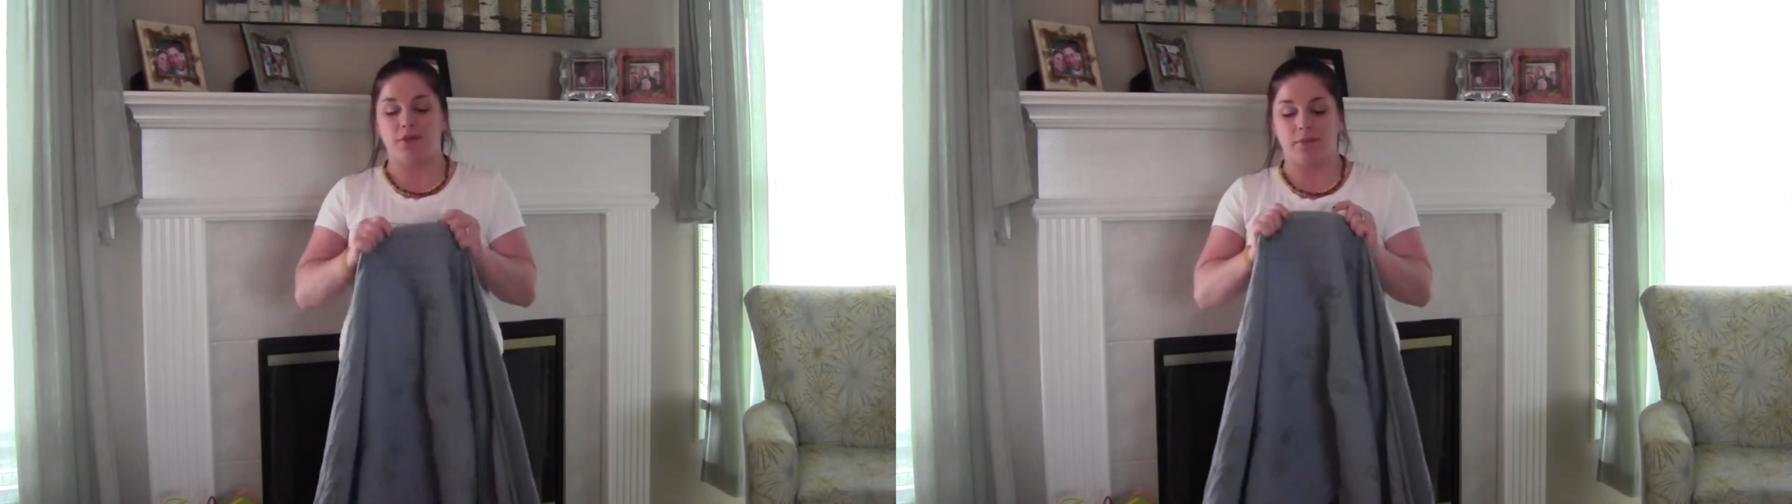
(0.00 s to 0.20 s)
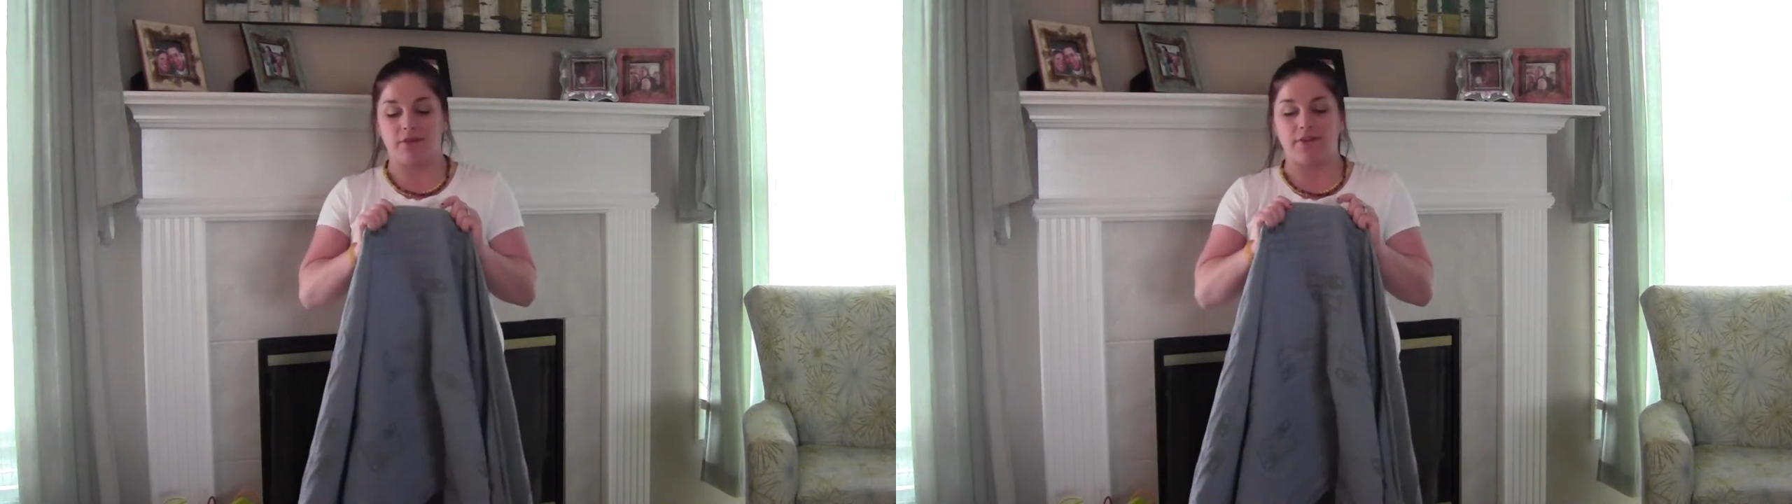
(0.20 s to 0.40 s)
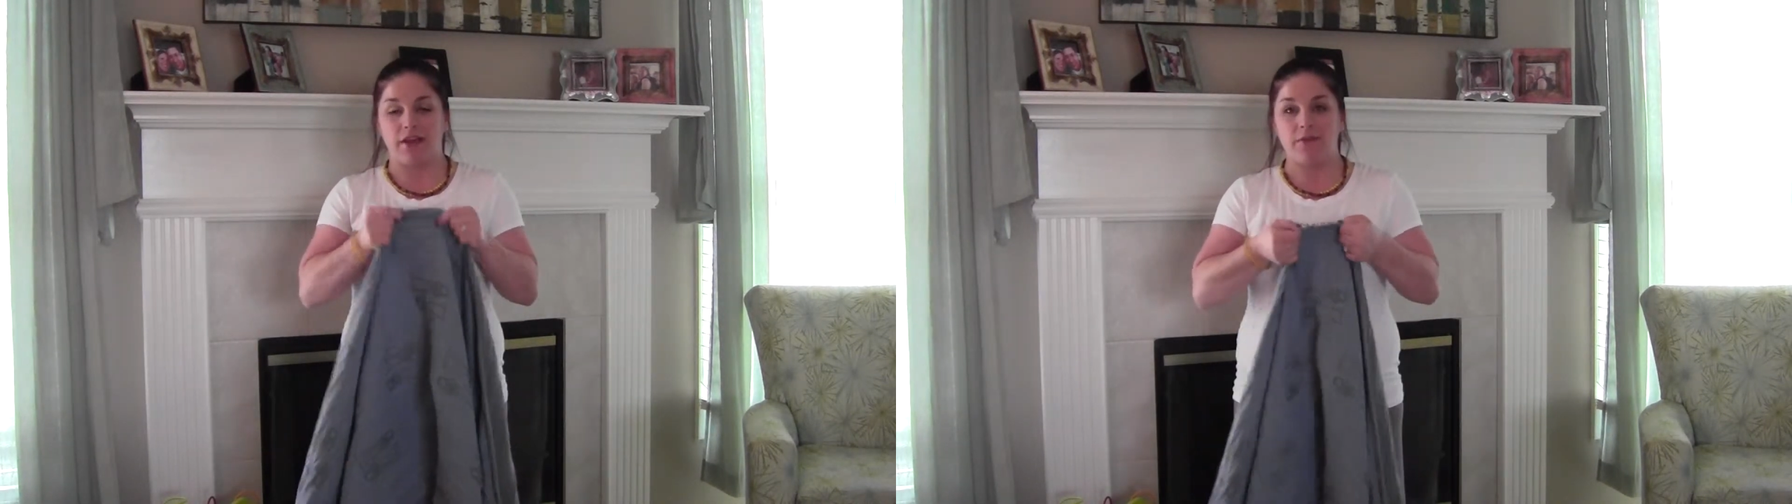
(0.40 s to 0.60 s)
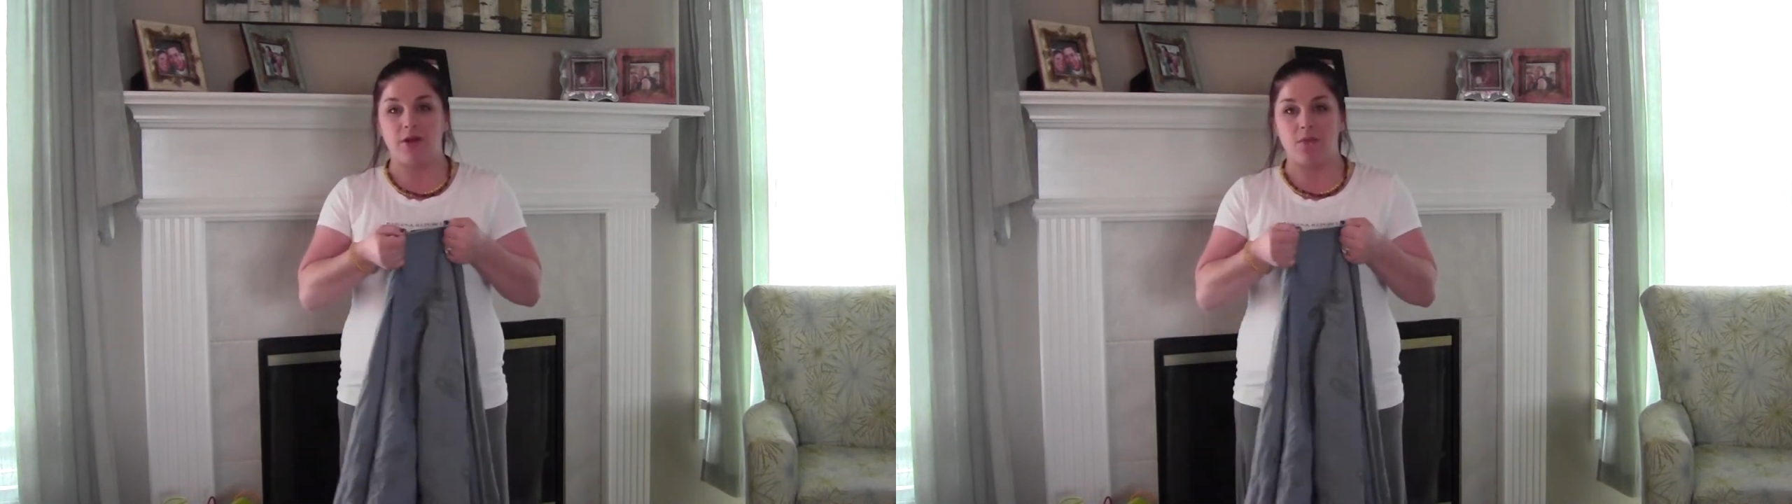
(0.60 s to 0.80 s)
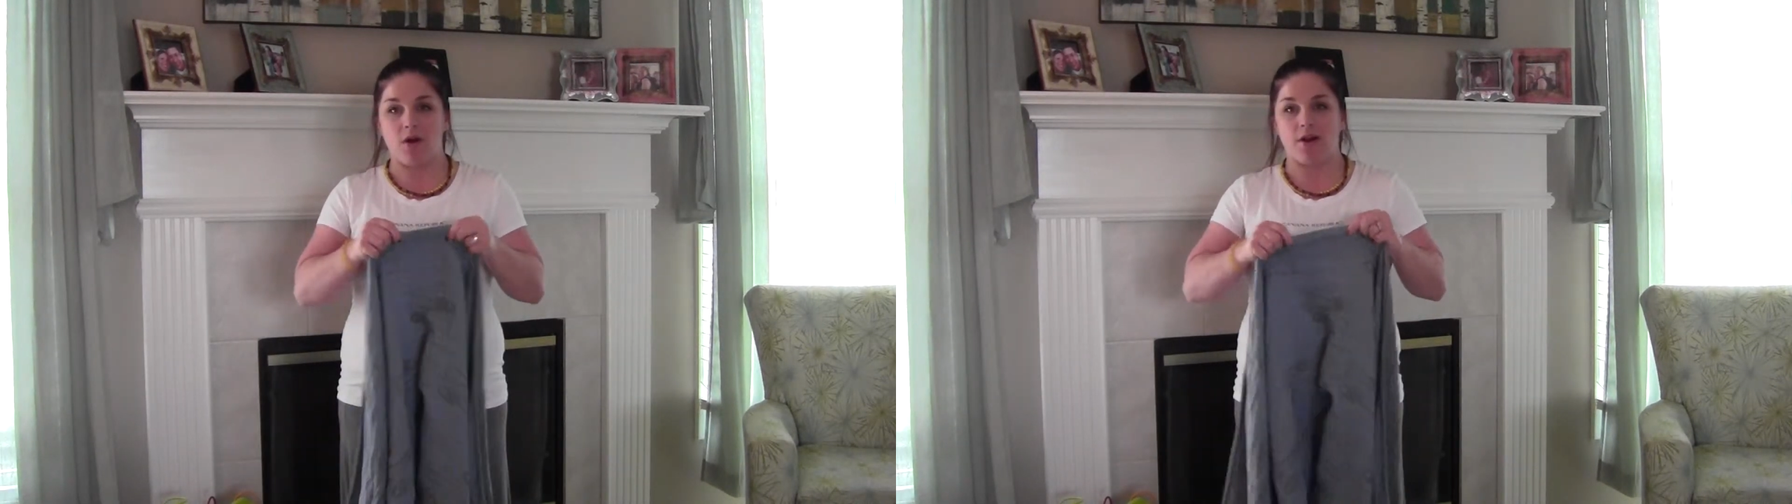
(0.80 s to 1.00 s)
I'm going to find the
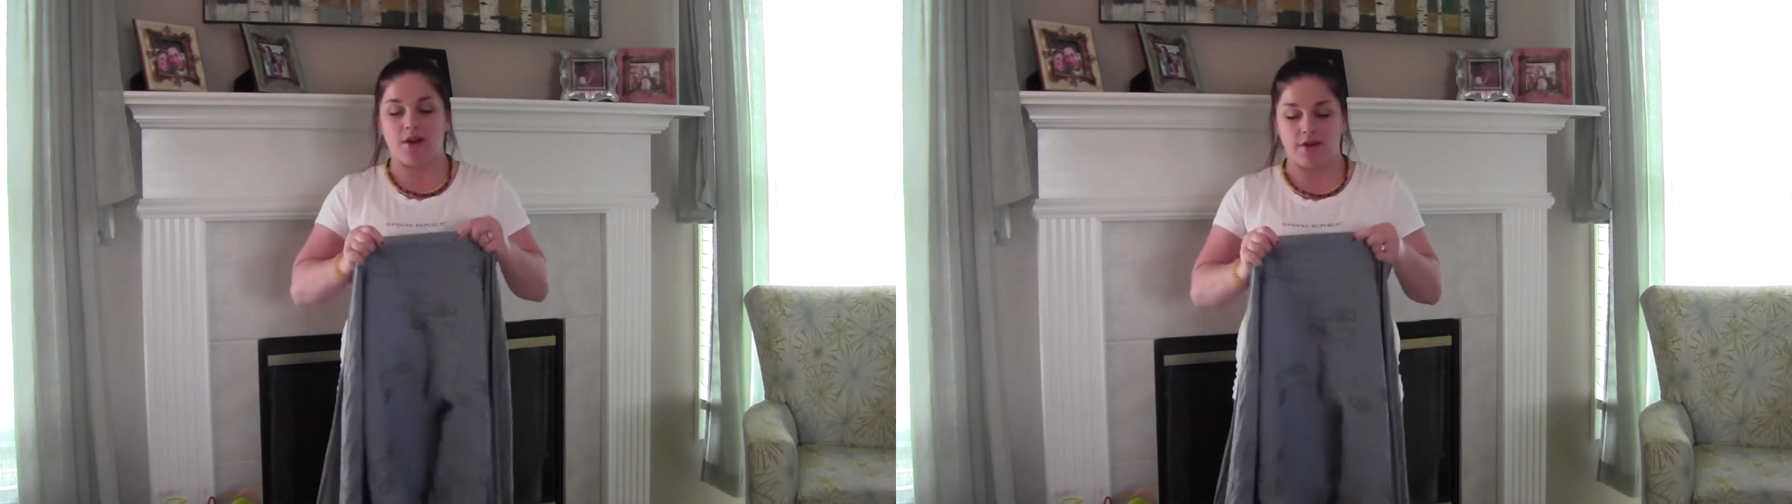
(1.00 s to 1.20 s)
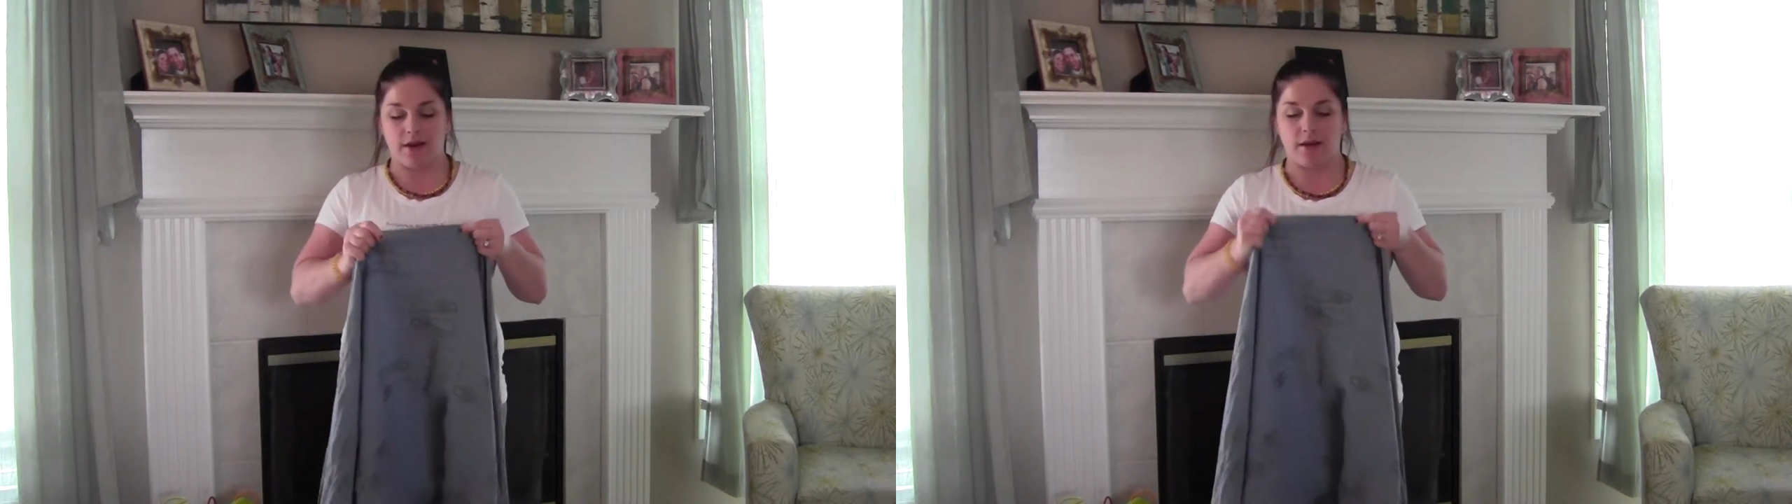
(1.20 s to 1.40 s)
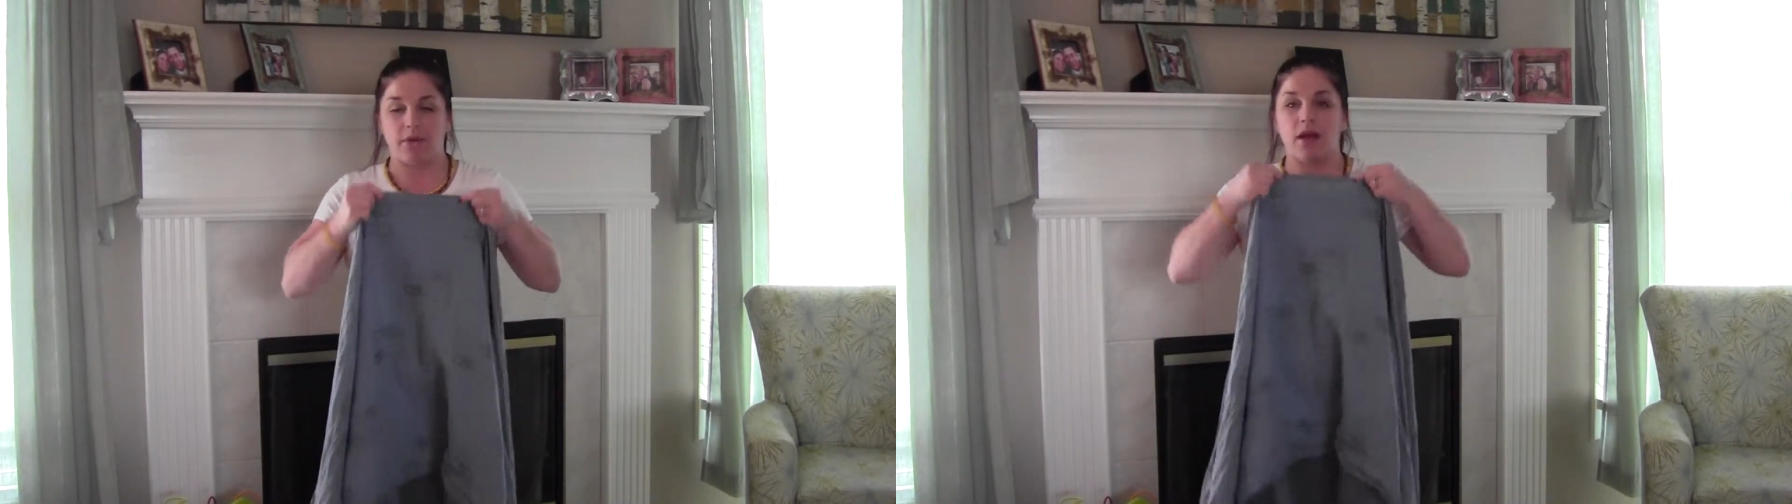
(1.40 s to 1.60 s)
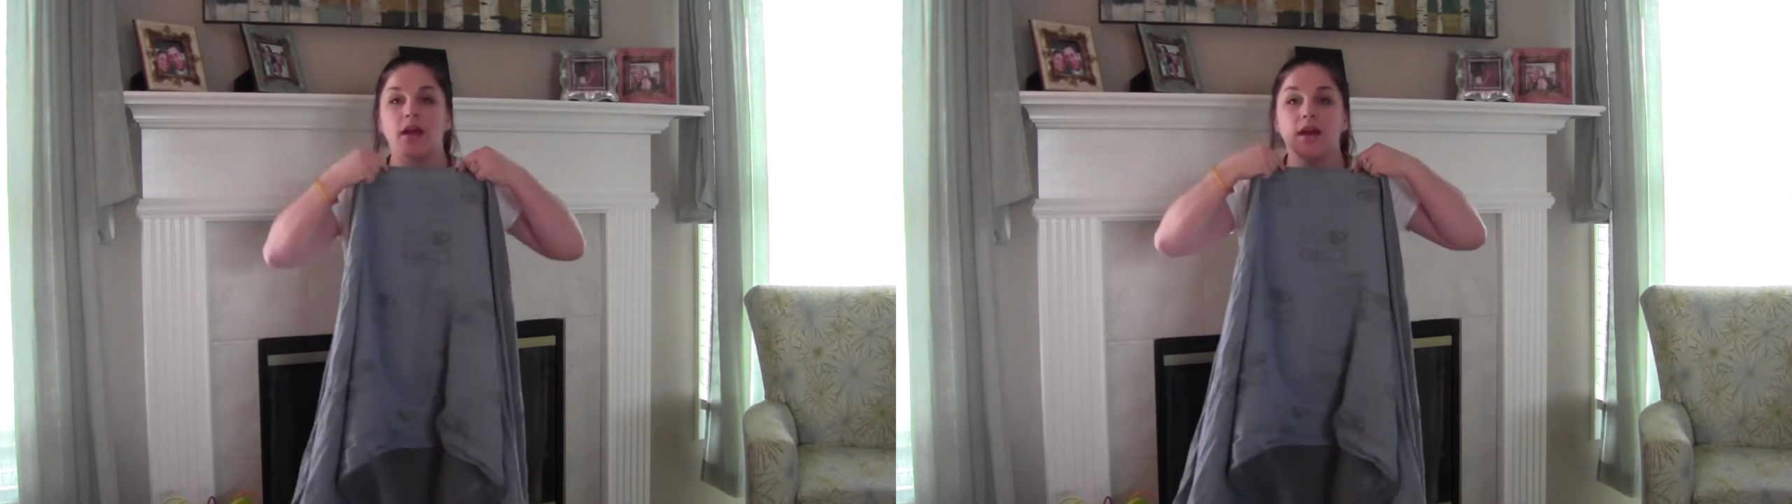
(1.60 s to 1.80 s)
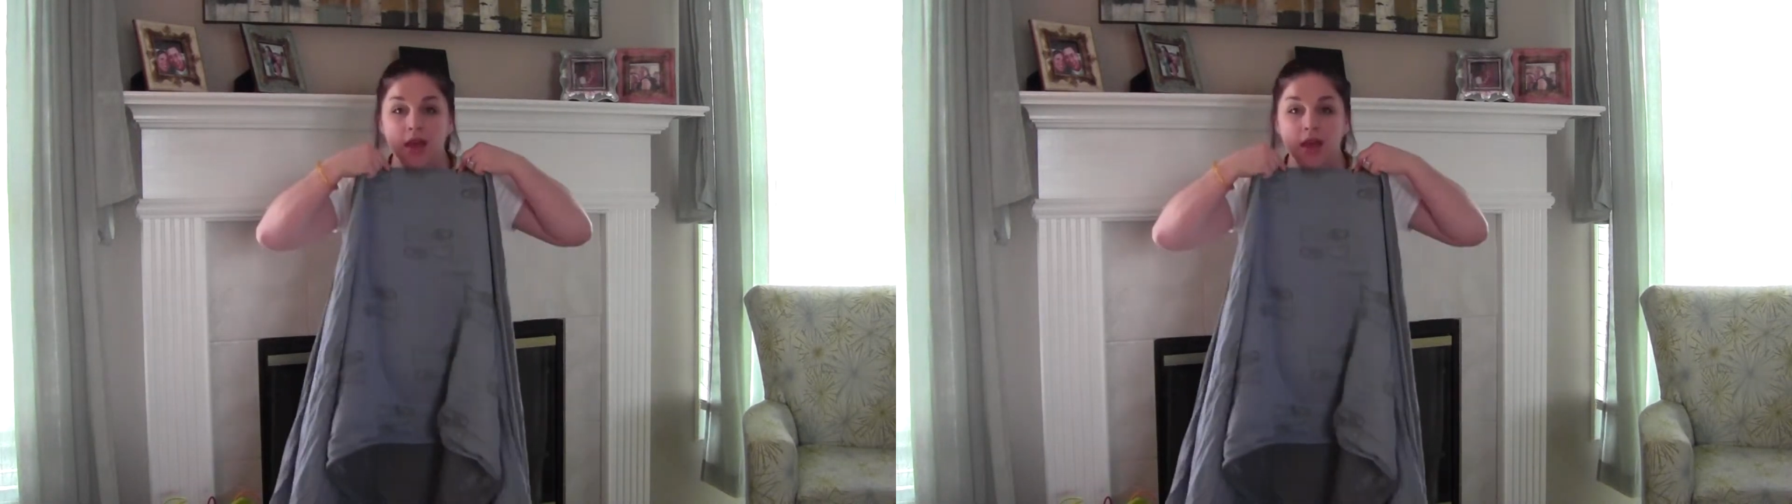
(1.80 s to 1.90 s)
middle marker and I'm going to